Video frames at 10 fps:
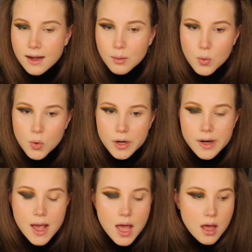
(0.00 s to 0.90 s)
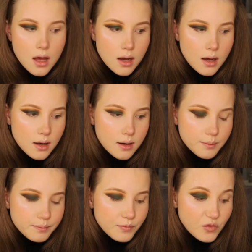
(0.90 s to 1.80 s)
anymore
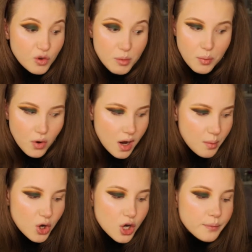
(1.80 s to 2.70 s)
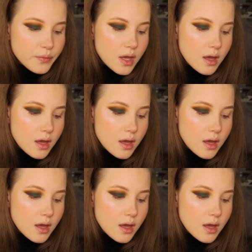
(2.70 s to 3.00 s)
for my primer,